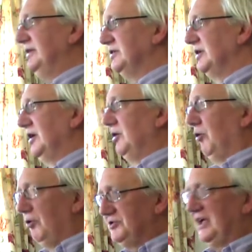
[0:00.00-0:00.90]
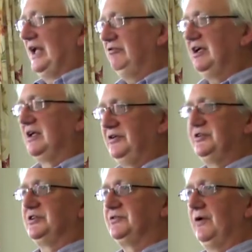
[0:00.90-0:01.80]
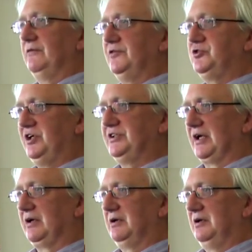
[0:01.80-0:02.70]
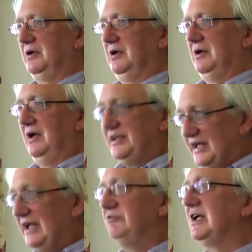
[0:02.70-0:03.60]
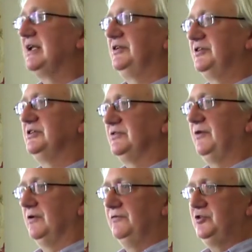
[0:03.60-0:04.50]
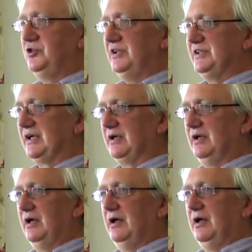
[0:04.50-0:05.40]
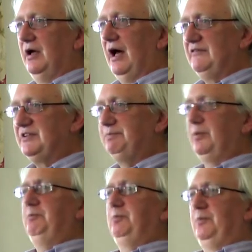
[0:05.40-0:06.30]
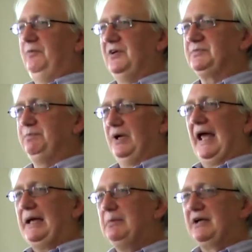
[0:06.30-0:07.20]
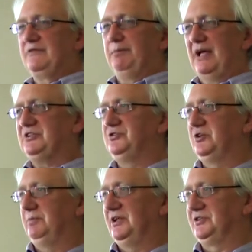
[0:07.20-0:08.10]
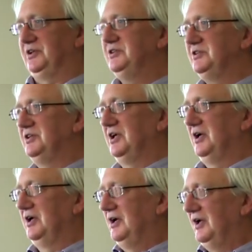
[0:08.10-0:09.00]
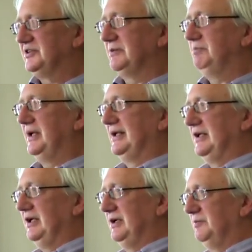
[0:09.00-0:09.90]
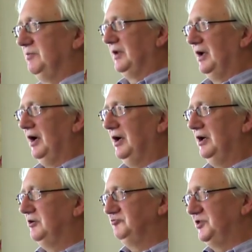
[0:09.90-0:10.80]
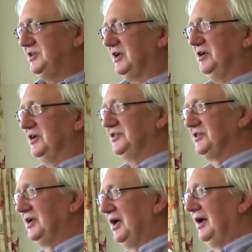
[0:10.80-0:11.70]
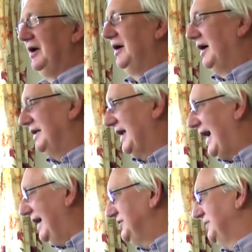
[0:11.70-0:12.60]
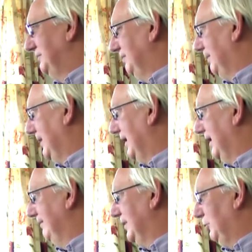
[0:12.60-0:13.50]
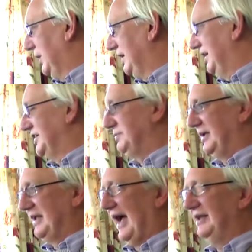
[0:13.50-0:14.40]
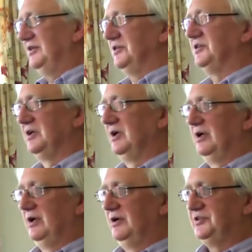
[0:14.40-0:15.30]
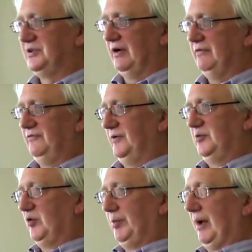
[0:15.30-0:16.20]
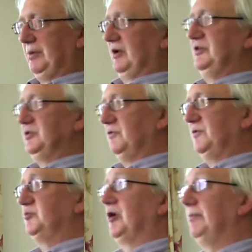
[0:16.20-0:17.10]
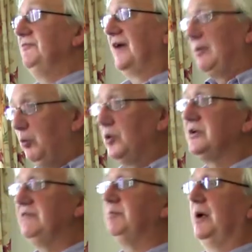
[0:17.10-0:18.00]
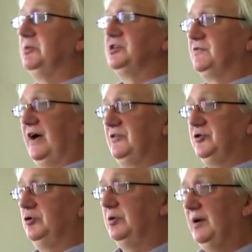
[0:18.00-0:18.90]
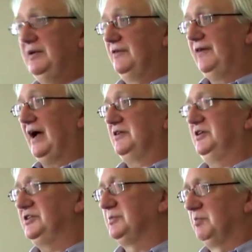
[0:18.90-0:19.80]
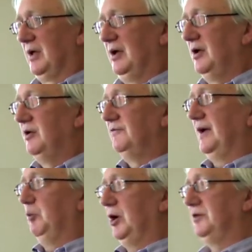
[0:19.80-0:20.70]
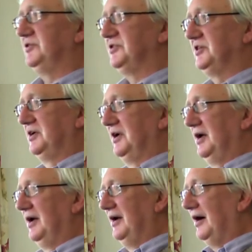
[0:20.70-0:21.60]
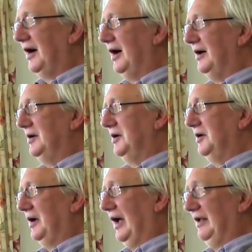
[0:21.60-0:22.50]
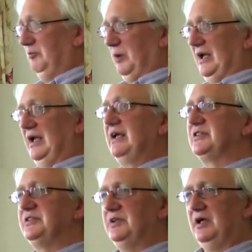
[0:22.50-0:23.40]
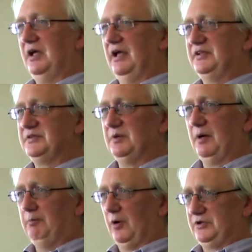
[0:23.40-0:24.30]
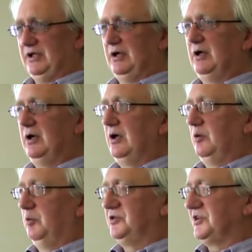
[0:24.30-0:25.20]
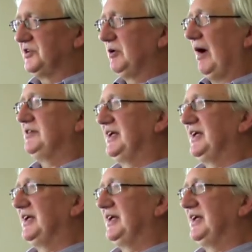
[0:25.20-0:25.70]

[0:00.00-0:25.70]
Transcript: it, or is it Hillary Clinton's fault for cheating? It's Hillary Clinton's fault for cheating. And this blaming the messenger business is completely ridiculous. And had WikiLeaks been handed stuff from the Republicans or from Trump, they would have published that too. And the fact is, they weren't. And WikiLeaks is a body which doesn't go out